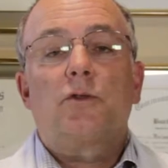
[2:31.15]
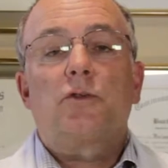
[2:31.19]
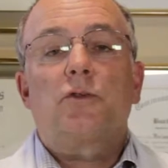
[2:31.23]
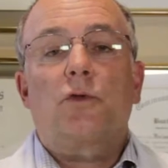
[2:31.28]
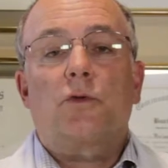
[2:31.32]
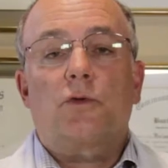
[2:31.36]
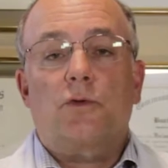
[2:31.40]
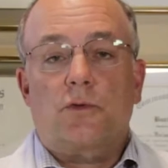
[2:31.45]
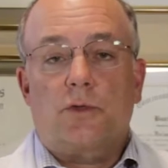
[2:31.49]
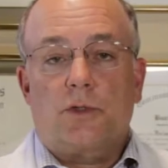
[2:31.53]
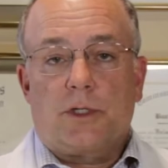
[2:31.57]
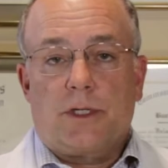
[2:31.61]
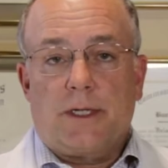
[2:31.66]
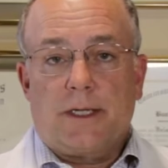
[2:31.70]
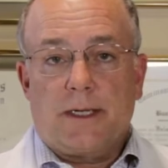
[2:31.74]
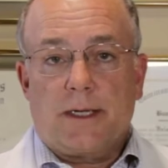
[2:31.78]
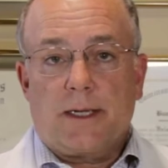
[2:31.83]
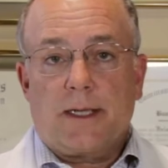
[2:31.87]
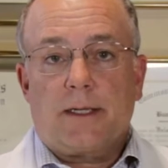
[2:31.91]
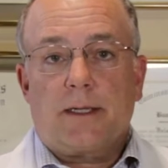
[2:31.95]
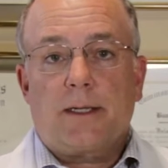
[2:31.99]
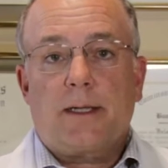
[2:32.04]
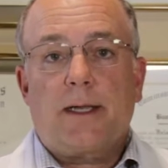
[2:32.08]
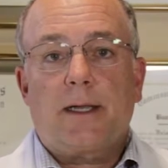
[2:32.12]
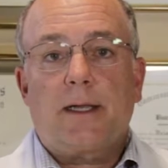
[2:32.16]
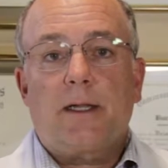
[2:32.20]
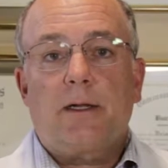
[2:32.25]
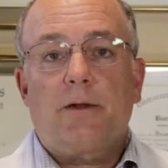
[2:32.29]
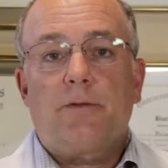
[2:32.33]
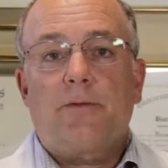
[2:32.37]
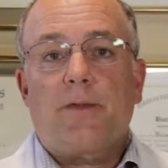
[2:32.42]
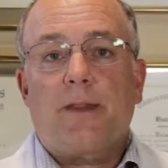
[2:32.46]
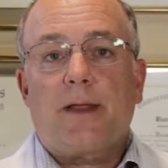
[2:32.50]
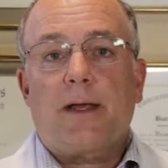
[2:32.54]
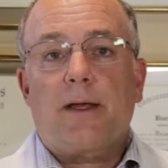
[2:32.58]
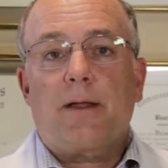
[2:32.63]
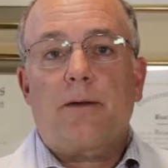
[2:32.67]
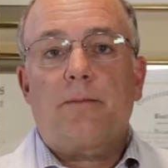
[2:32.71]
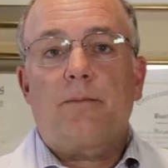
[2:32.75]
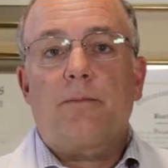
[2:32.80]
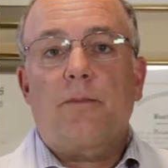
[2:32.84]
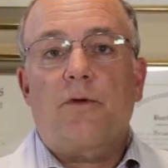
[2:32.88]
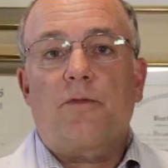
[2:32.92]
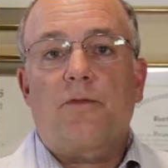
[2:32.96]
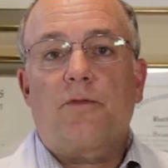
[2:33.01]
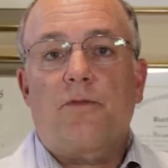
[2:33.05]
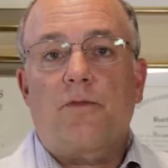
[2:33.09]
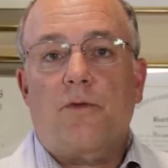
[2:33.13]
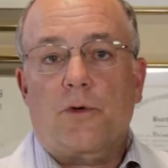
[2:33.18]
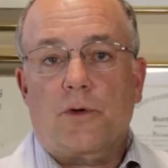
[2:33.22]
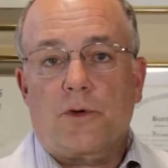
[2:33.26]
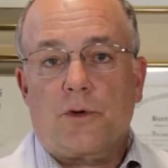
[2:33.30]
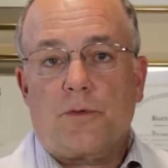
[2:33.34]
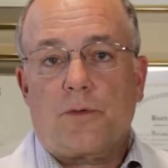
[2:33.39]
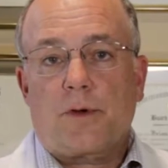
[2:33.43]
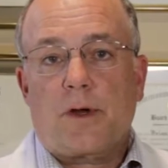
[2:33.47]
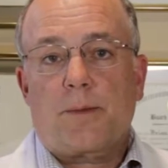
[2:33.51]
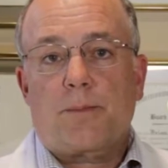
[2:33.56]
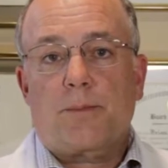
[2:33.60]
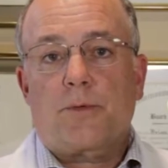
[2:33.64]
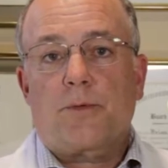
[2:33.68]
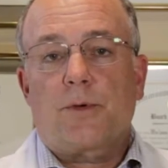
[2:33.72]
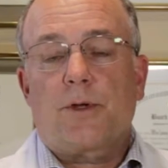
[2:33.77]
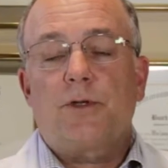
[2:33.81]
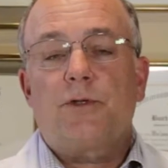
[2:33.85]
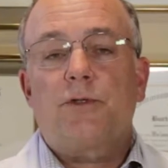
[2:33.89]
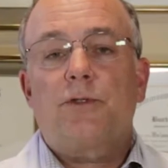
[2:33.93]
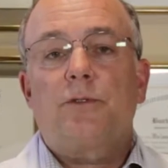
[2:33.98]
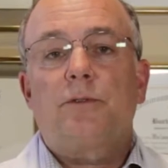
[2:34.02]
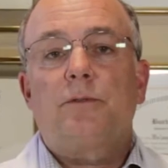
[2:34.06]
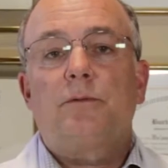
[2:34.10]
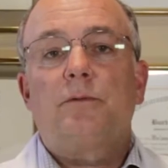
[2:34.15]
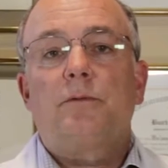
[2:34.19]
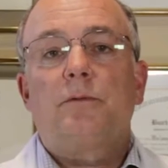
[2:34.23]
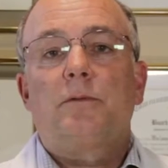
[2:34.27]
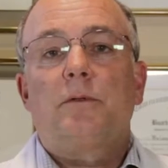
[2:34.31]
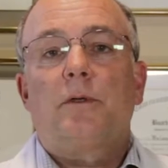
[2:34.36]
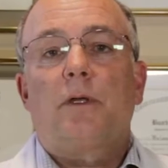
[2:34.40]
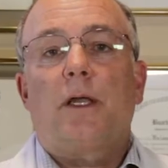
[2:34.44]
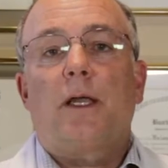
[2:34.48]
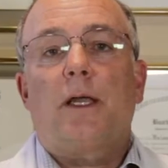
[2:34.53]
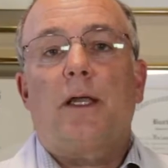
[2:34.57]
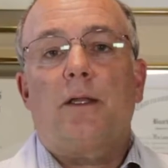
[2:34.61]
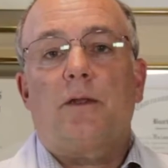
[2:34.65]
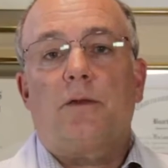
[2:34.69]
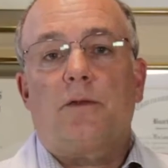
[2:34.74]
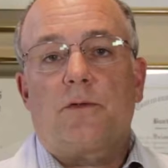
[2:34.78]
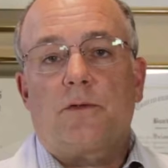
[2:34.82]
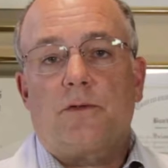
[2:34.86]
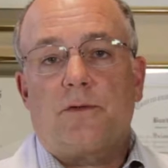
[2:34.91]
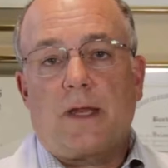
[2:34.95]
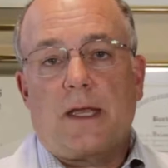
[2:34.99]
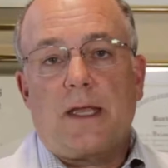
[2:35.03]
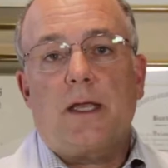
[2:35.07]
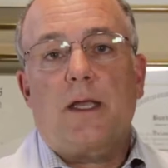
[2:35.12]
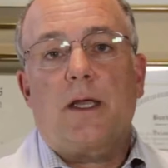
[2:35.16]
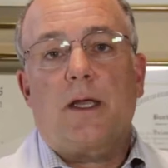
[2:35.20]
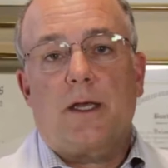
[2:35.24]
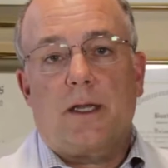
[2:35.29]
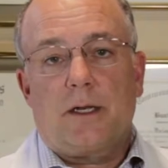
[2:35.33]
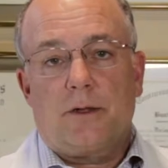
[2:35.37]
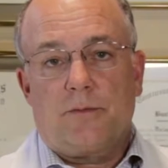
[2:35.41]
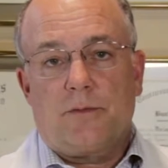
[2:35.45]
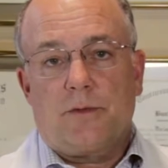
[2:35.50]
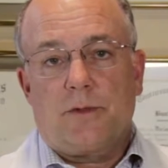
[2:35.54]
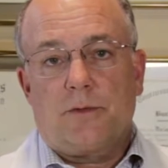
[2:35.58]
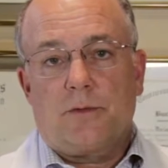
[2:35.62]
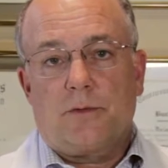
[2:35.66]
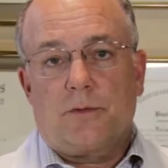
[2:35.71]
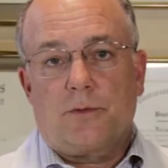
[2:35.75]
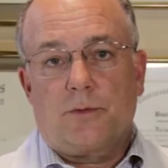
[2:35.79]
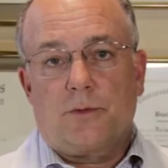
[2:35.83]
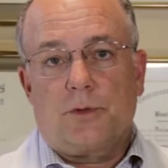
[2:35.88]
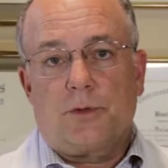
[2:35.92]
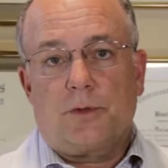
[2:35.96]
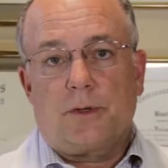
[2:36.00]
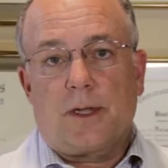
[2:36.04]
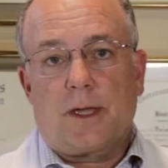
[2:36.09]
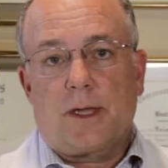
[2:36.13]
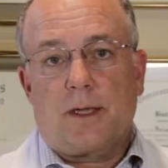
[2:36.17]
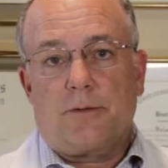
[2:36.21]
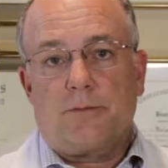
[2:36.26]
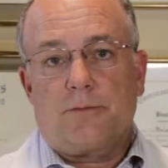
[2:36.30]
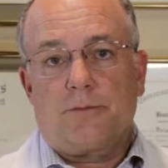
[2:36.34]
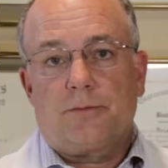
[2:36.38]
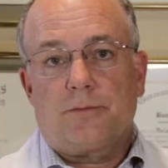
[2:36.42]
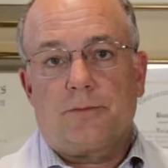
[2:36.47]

So get ahead of that before your operation and stay ahead of it through your life.